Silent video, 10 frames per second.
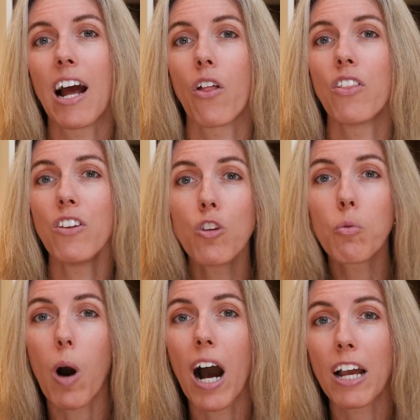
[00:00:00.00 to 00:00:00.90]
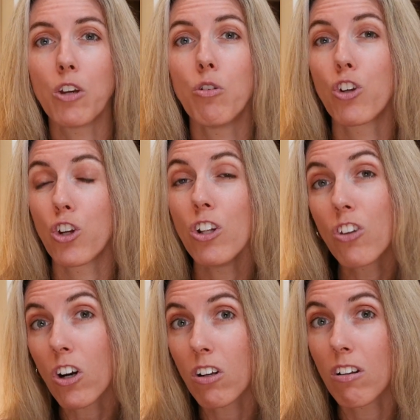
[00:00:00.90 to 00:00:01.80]
Now, this is why you should
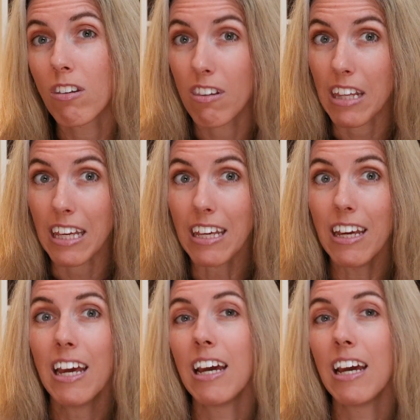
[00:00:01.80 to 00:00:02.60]
start to see